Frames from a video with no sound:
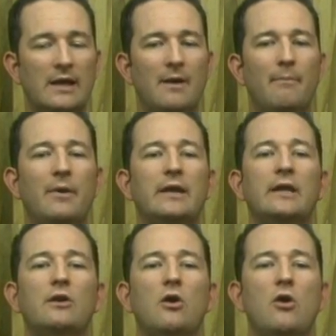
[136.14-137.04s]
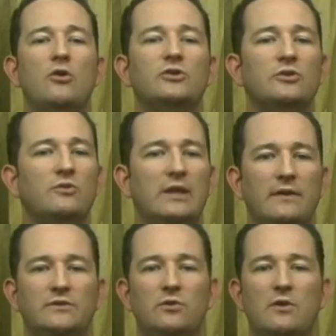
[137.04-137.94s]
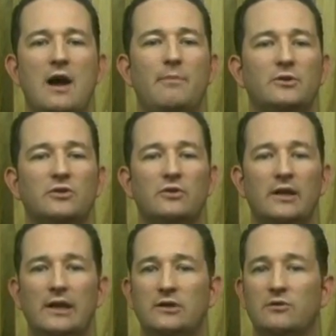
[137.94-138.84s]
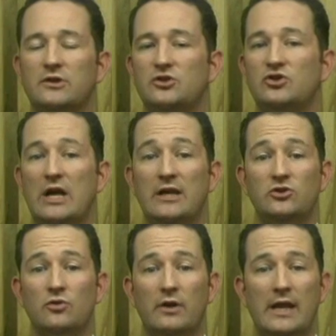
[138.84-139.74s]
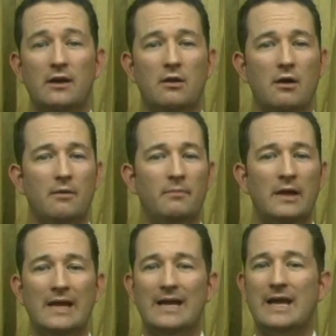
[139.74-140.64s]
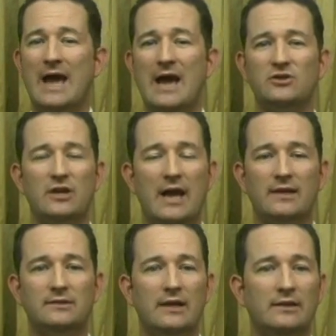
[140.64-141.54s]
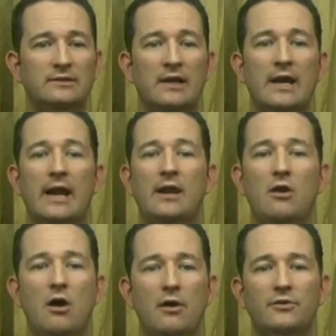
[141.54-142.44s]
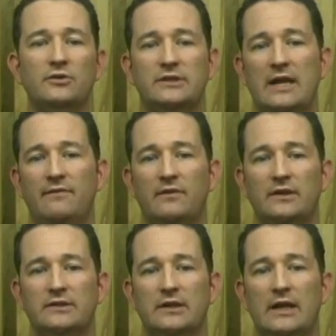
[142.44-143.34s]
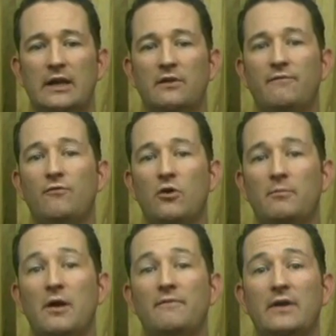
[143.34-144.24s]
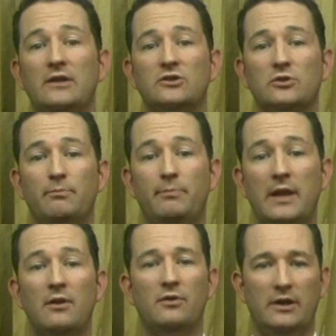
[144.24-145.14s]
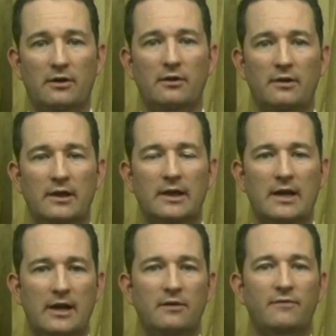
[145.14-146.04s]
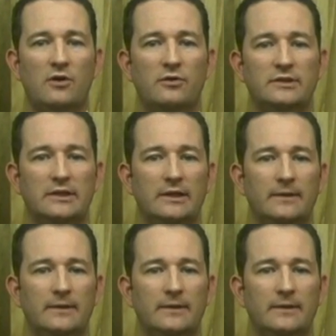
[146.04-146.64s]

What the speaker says: but it also gives you an opportunity to exchange your income, cash assets, and other savings in the form of a superior kind of currency.